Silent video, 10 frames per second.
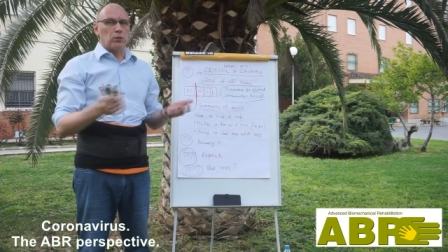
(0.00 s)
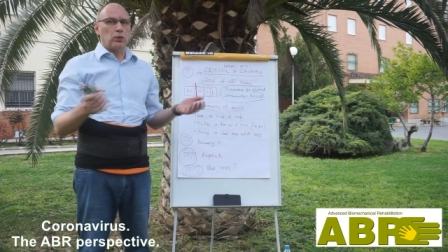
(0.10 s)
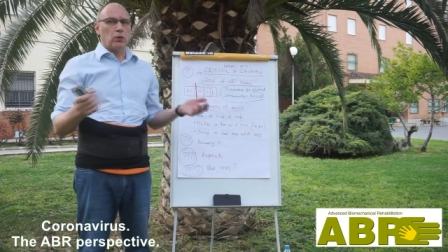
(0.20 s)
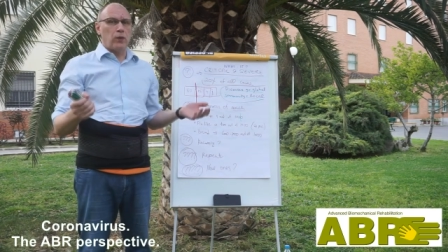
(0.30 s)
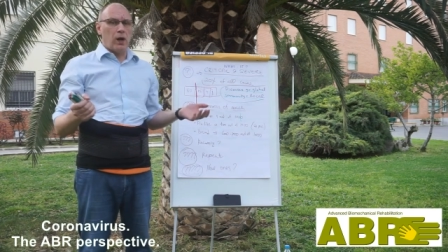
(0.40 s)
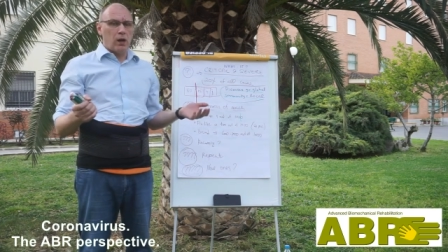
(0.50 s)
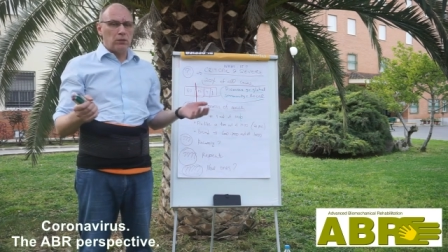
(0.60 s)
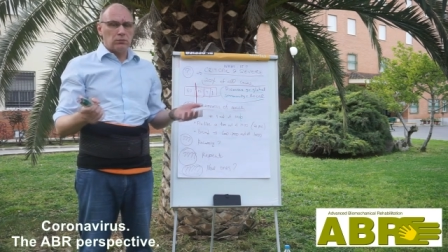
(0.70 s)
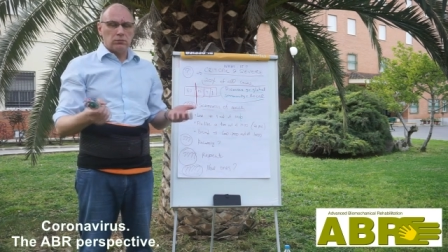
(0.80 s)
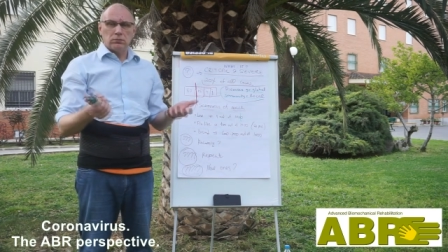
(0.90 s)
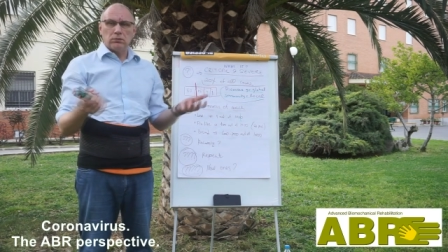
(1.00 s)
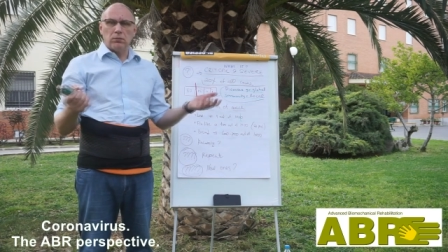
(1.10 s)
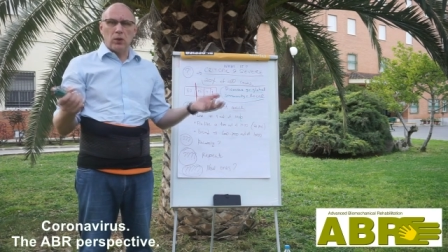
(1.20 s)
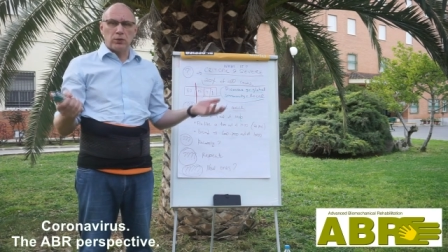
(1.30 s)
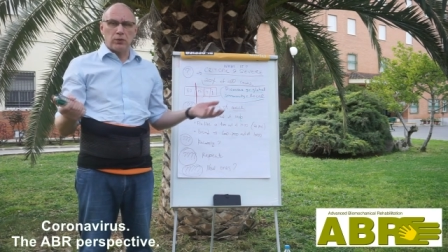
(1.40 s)
So far,
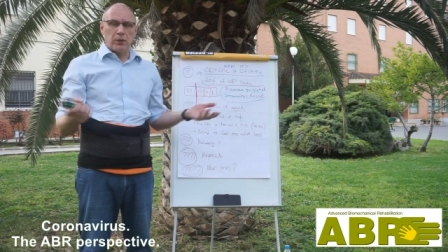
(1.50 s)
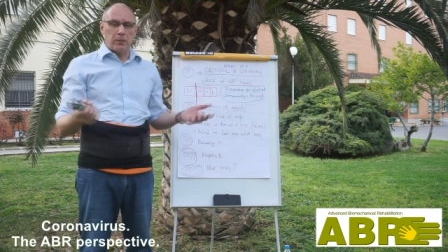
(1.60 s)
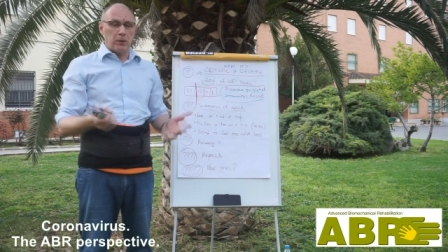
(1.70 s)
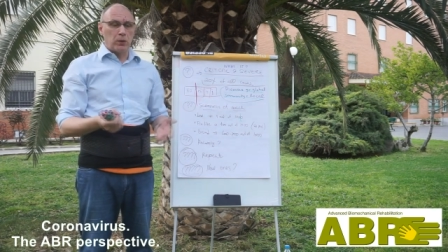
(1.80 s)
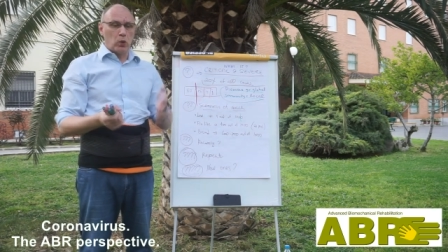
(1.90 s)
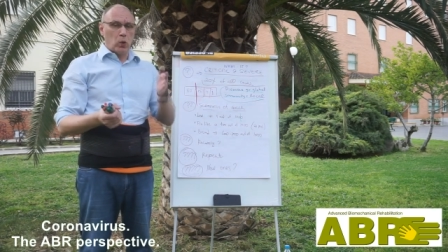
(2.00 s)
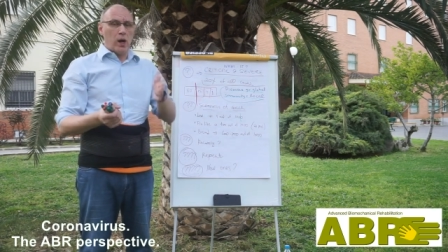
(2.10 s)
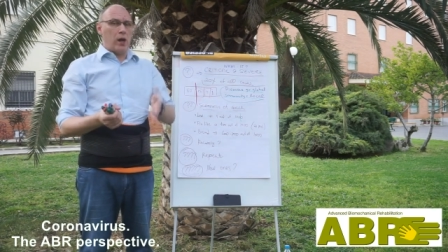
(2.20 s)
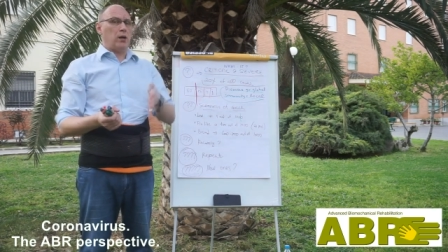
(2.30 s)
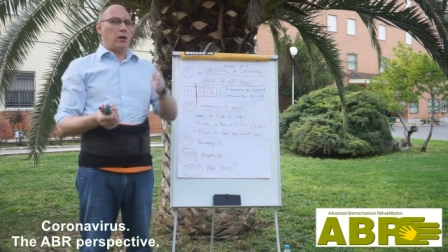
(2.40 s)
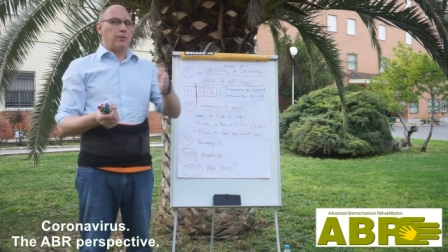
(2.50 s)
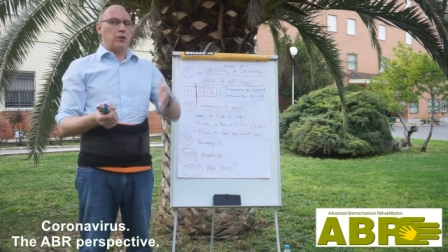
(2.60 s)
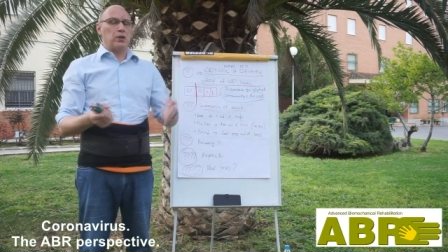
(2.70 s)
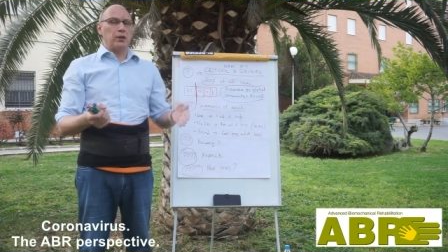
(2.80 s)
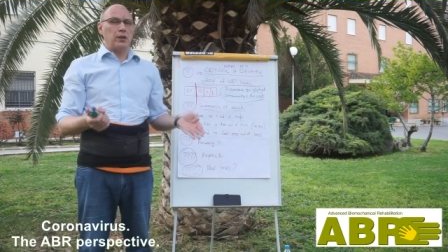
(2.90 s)
most of the people who are
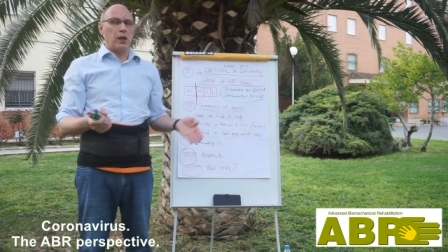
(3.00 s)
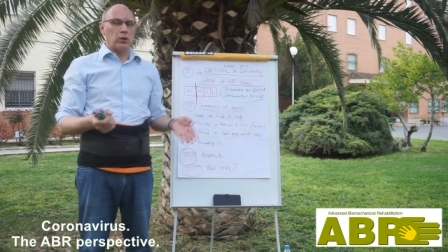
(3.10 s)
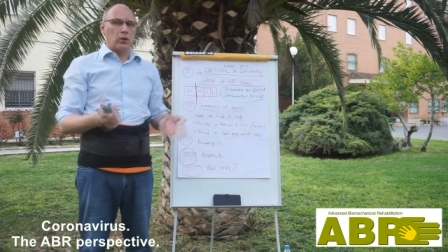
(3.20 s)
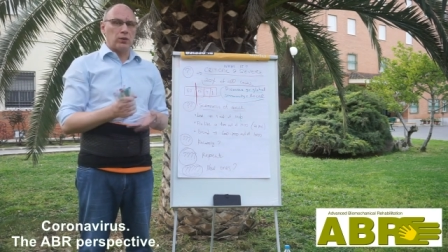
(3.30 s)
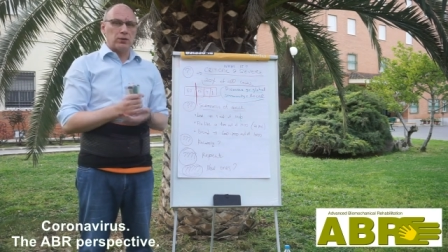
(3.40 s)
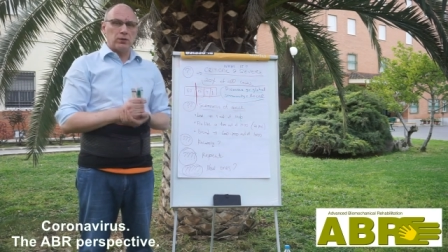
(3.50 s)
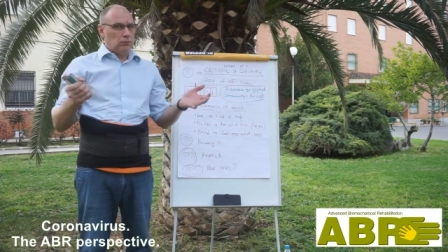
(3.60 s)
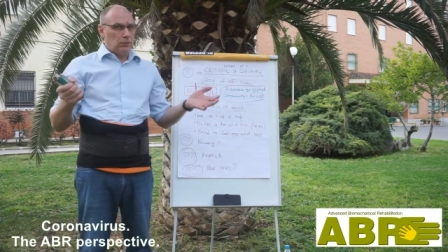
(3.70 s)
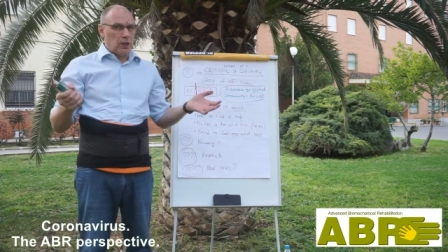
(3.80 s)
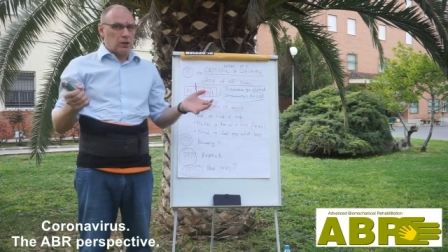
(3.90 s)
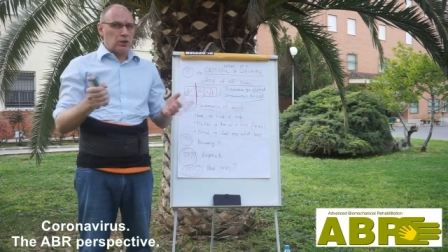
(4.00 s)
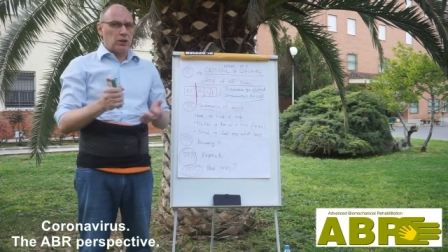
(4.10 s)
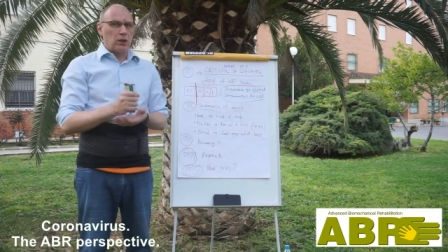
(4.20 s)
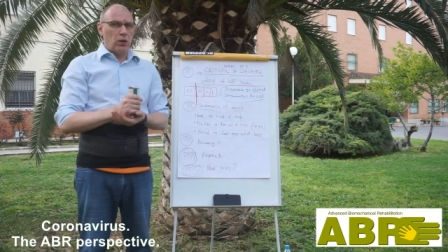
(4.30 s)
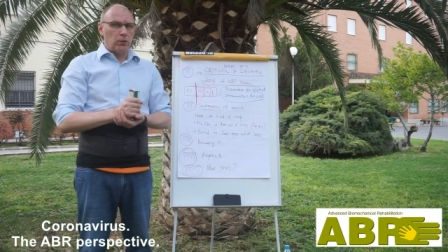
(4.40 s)
officially diagnosed, they're just
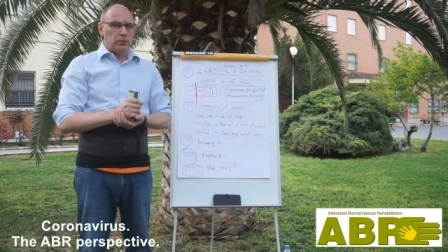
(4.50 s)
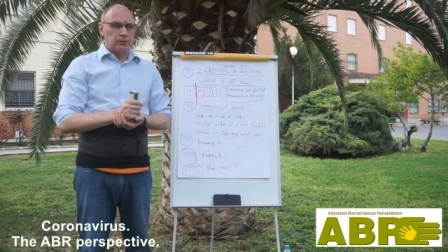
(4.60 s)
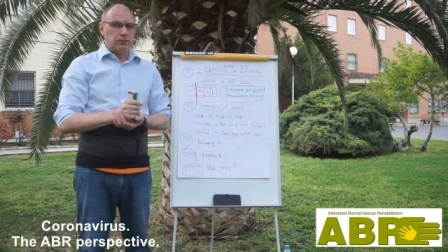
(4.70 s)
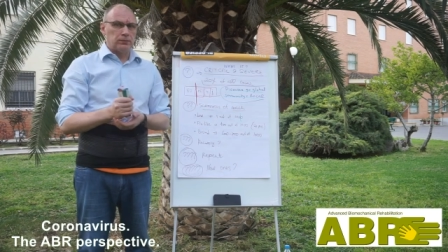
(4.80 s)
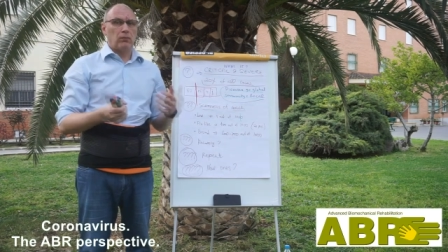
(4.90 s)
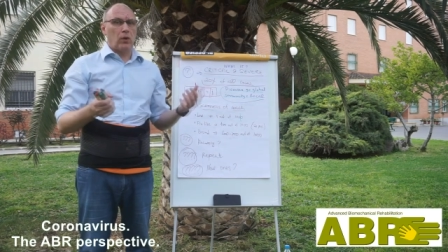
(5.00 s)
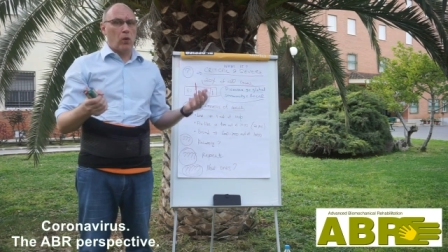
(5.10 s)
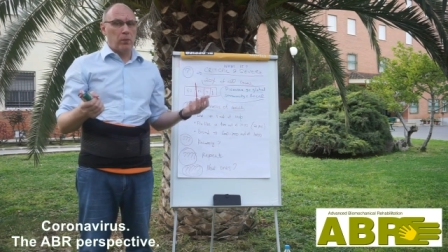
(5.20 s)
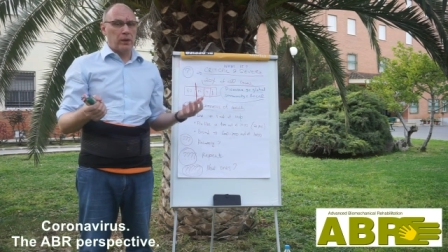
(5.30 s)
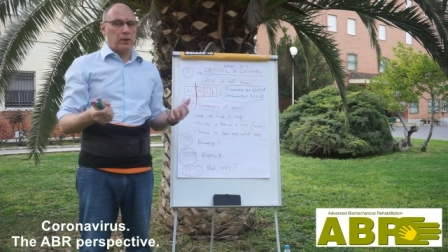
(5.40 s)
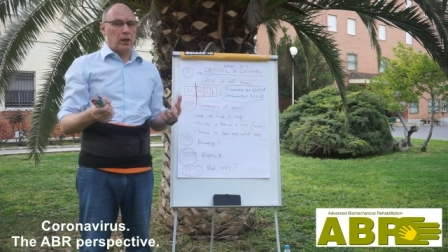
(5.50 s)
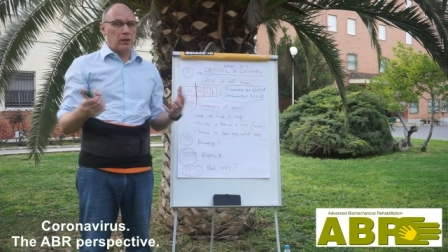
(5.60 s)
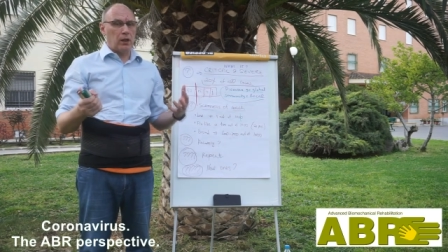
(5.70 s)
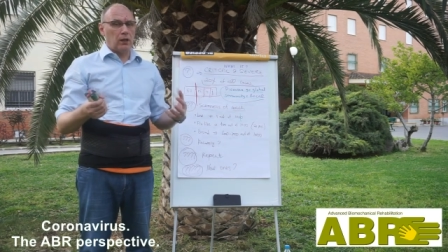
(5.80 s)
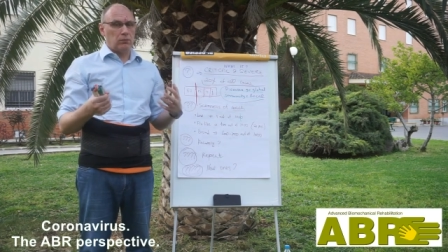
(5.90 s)
sent home, hoping that
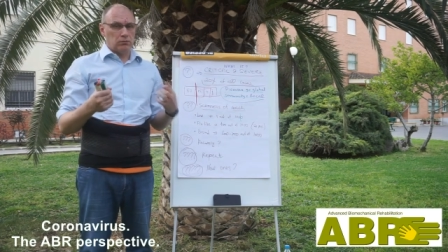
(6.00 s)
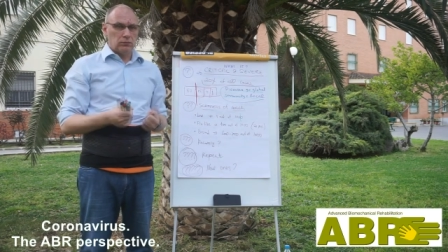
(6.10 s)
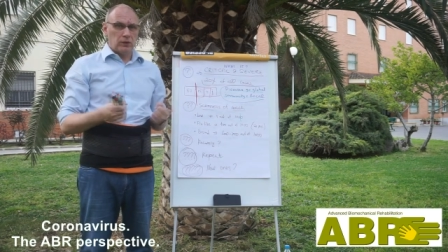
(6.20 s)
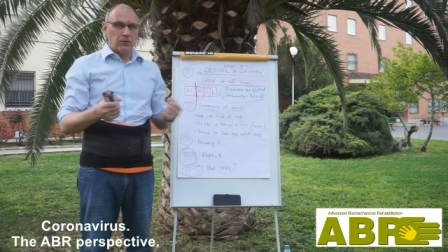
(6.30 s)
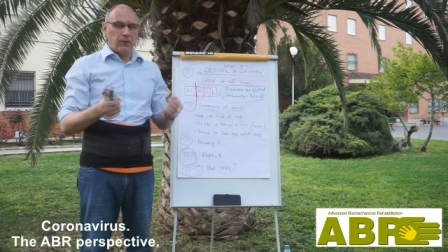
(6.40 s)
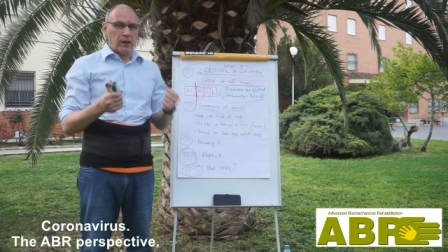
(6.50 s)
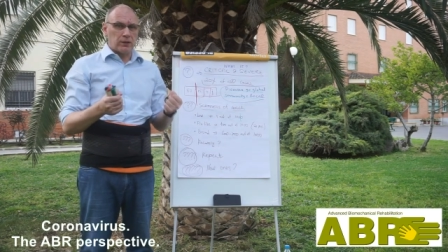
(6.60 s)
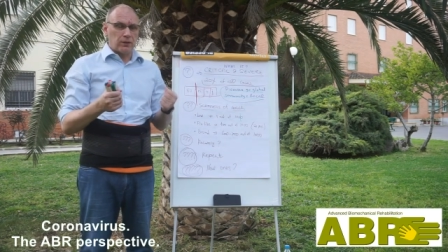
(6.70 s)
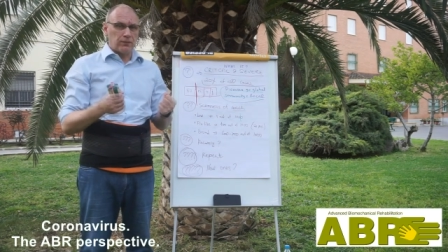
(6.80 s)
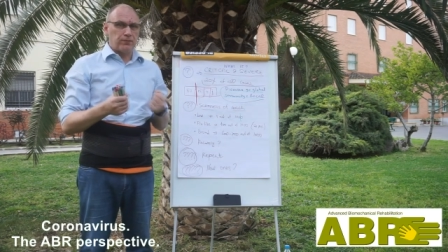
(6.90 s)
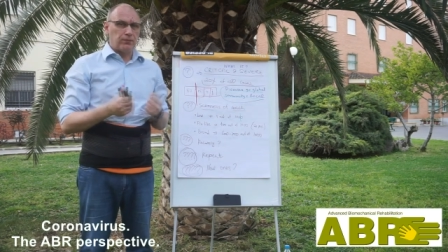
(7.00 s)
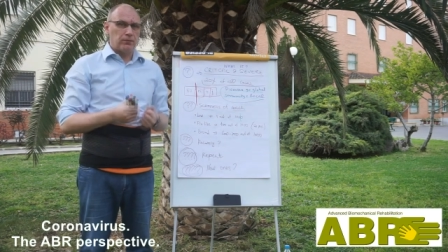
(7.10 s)
the defensive